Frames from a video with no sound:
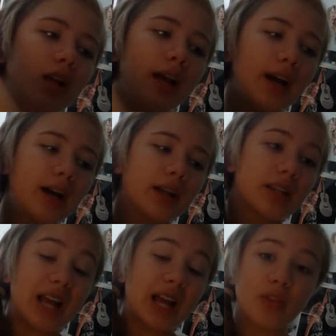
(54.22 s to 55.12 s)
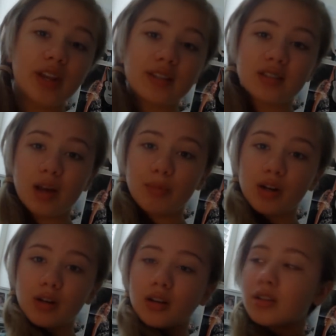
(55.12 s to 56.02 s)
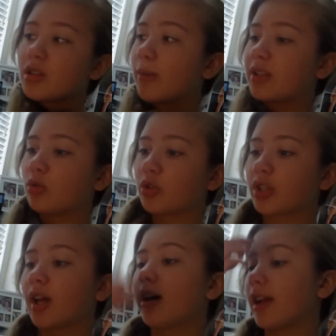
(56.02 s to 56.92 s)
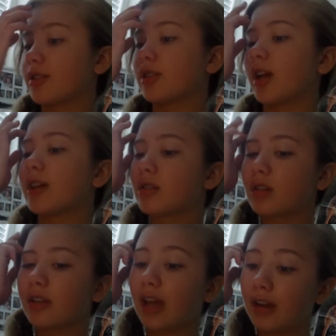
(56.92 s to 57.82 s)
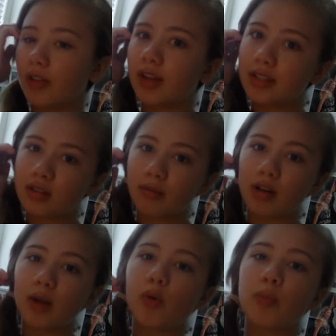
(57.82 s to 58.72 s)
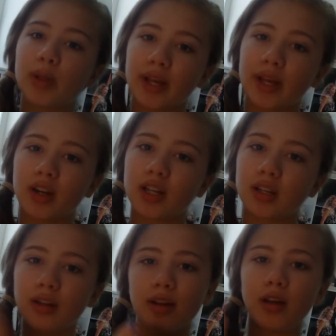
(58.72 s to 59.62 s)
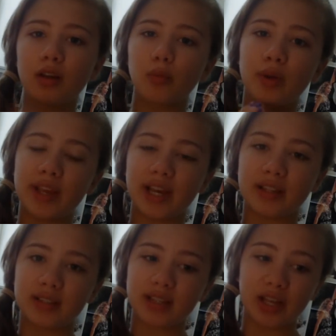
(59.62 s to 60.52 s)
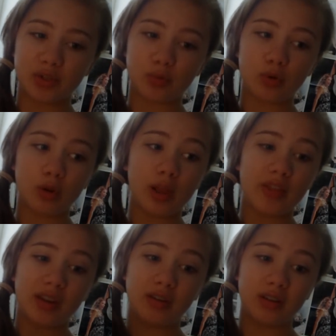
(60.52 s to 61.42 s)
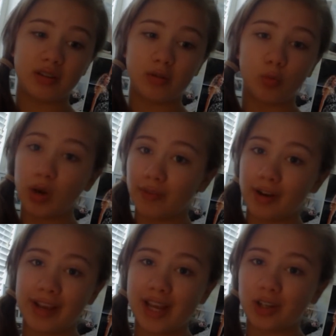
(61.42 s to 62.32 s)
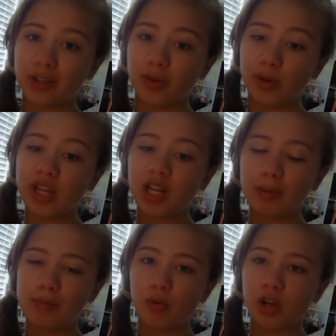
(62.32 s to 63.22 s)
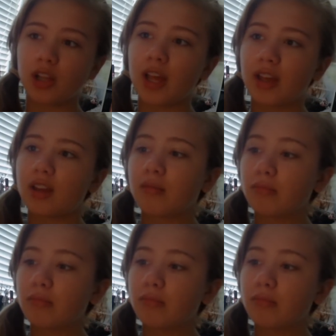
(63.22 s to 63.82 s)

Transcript: and now that it's summer, so my school just got out yesterday, so yeah, now that it's summer, I won't be like on a weekend schedule, and then whenever I can during the week, it'll be more like